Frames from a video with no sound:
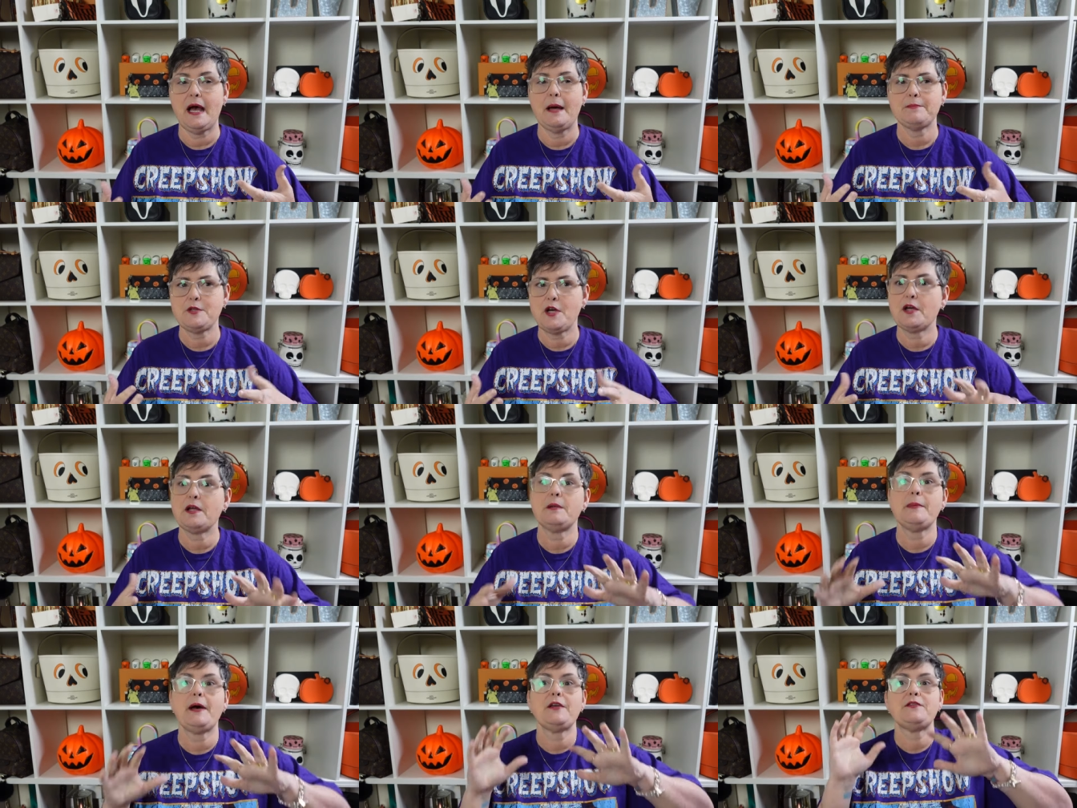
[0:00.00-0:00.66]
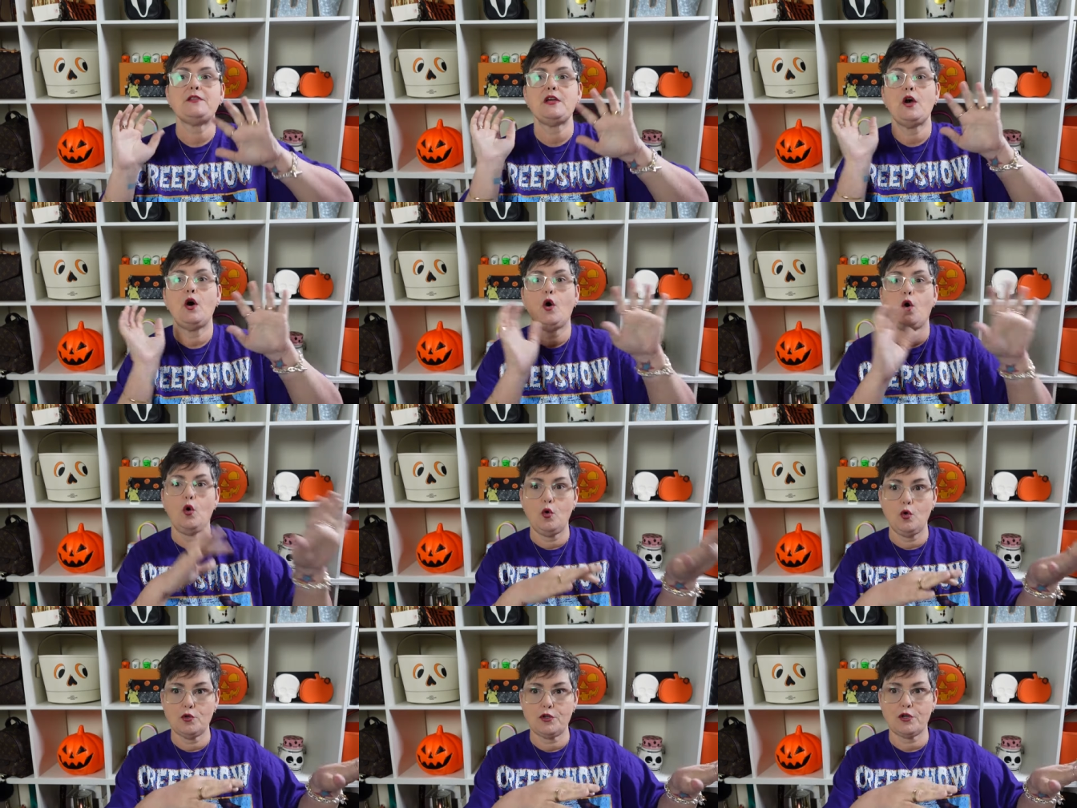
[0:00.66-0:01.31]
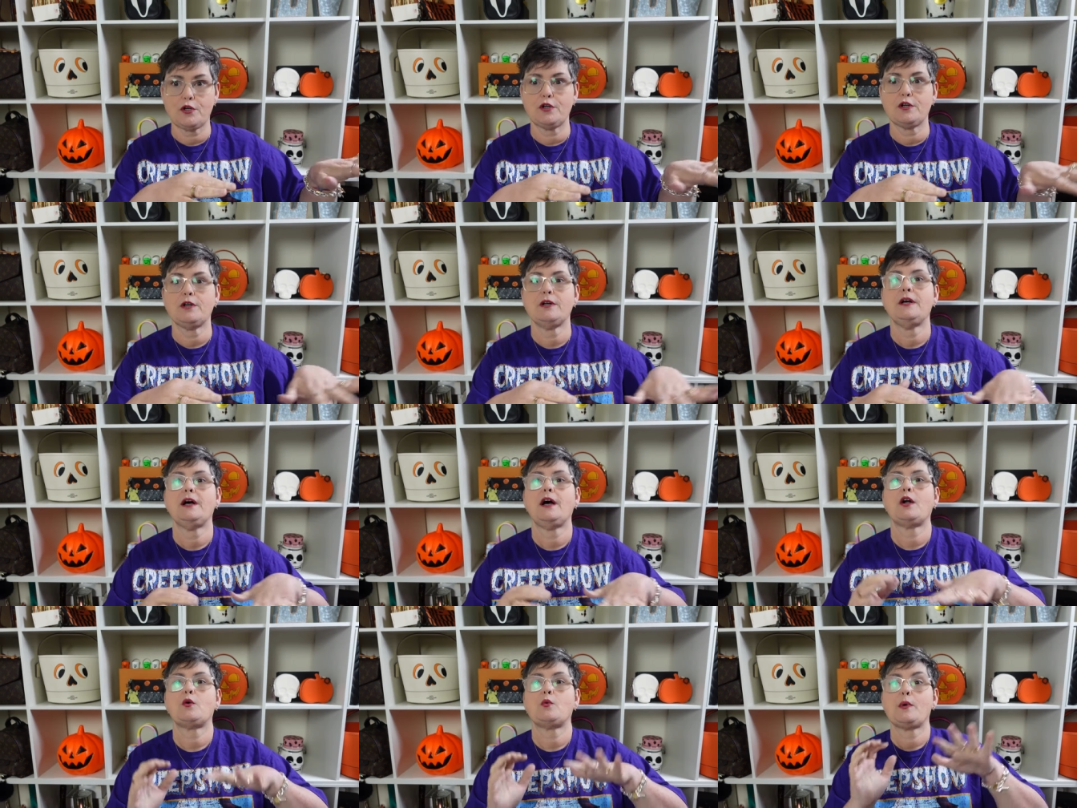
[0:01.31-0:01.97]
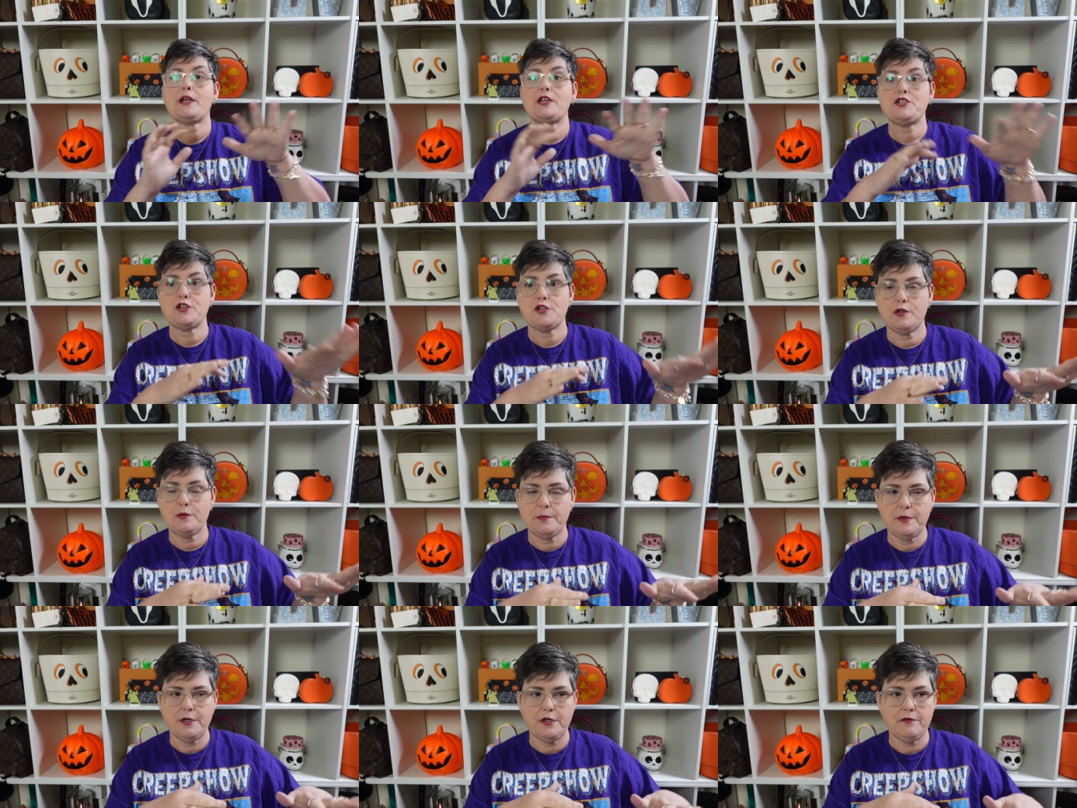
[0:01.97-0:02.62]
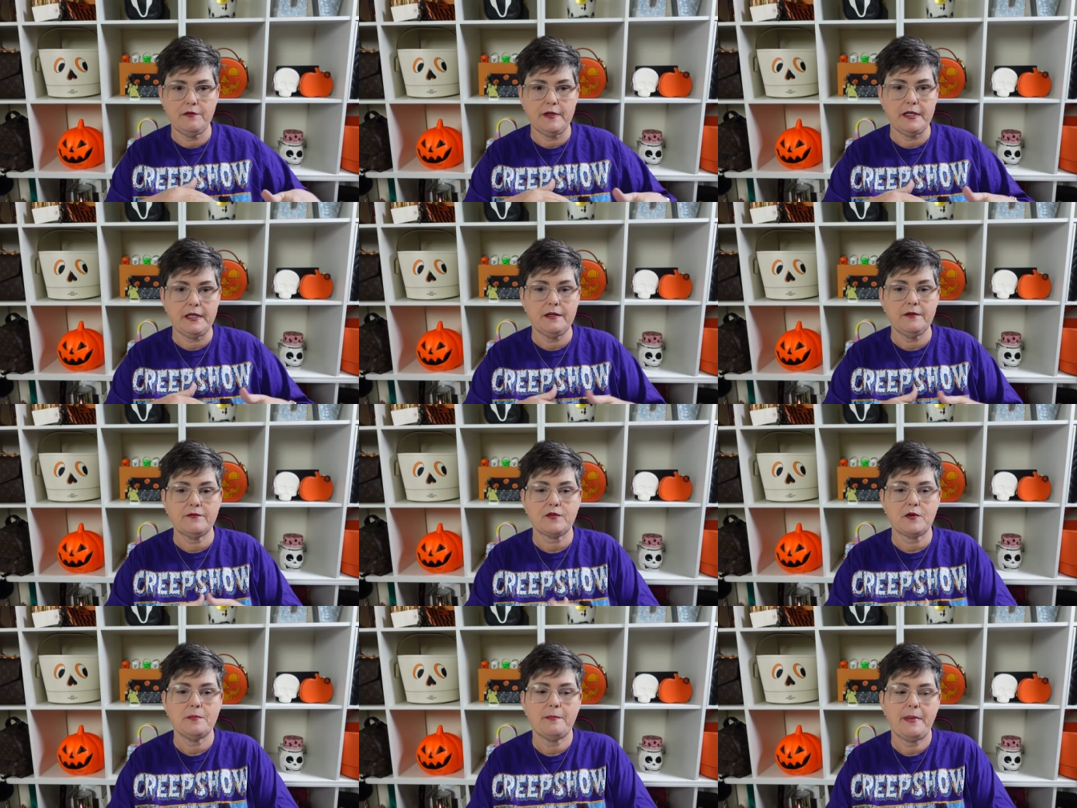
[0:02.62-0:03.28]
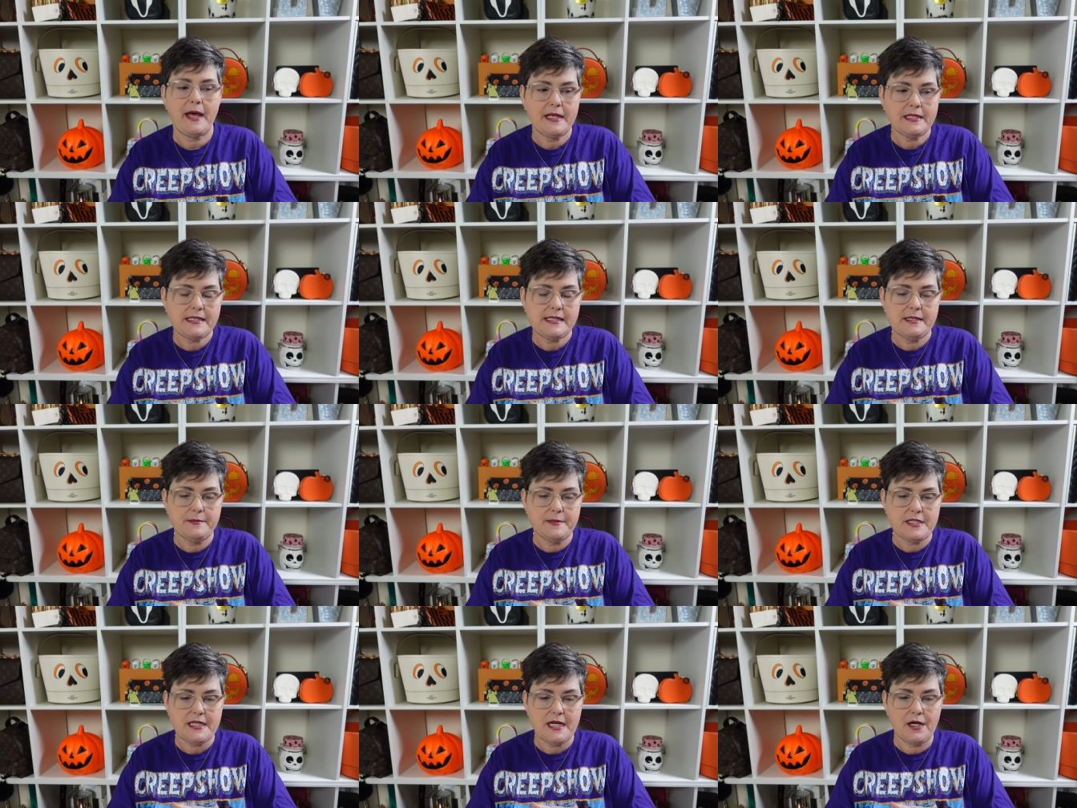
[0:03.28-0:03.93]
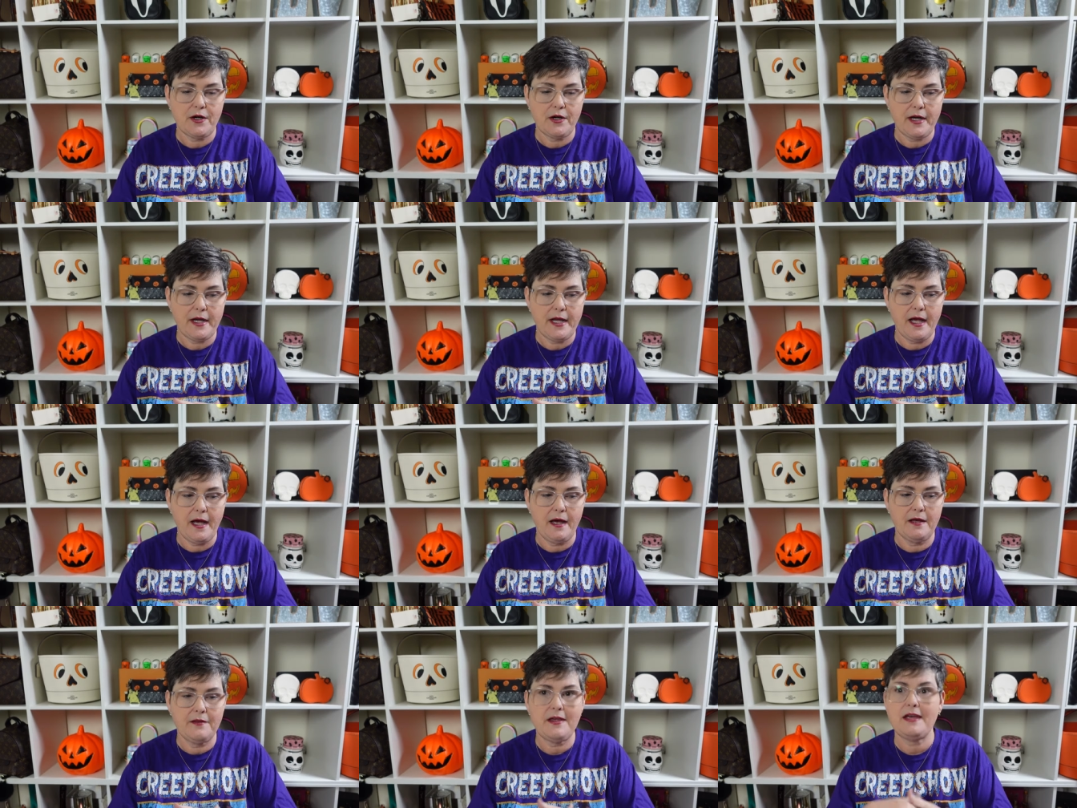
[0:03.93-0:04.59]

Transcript: I'm talking about the older original movie from Pet Sematary.